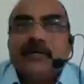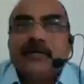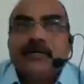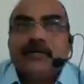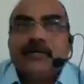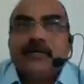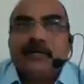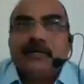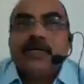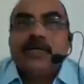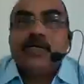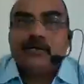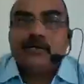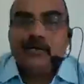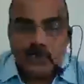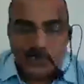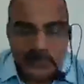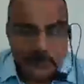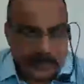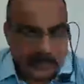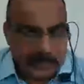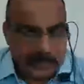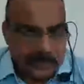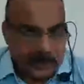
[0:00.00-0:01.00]

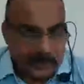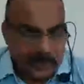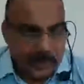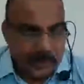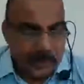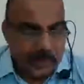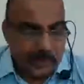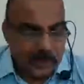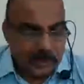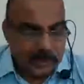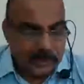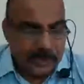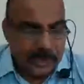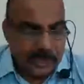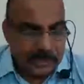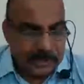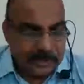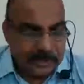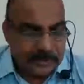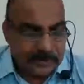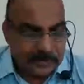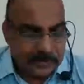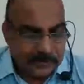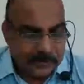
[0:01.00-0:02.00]
reduced due to those
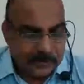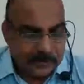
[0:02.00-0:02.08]
kinks.